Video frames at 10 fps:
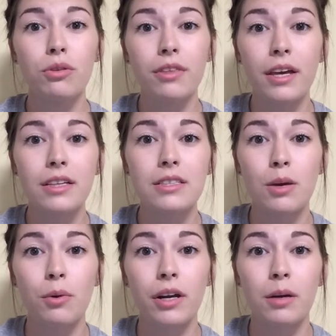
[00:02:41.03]
things
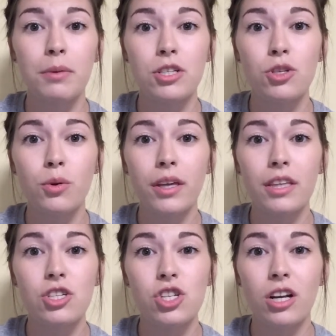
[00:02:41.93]
that we're going to be doing
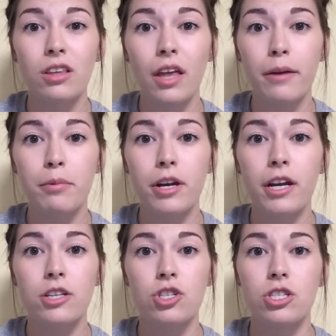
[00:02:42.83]
this year in
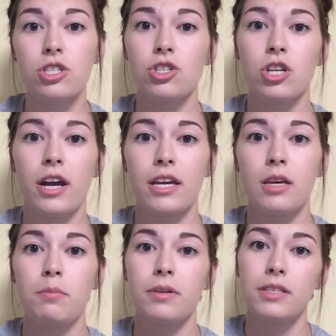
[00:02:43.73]
library just to try and
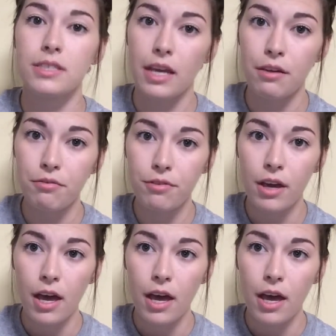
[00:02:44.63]
keep us safe.